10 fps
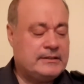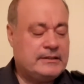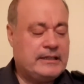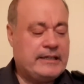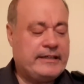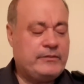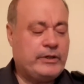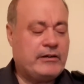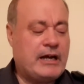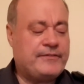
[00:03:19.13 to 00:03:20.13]
And then
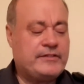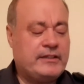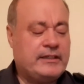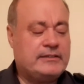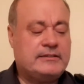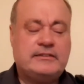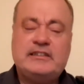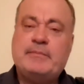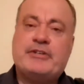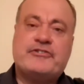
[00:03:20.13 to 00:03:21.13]
we're off to the
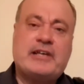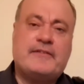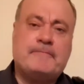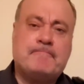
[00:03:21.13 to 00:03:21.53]
D major 7.